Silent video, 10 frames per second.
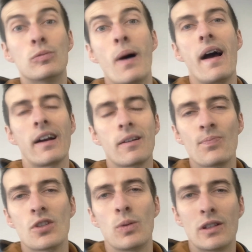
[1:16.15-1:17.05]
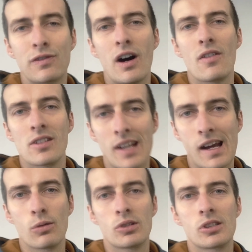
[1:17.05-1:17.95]
back to his father's
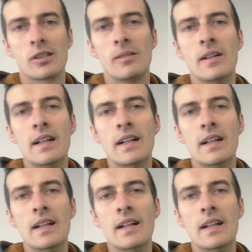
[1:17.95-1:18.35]
house.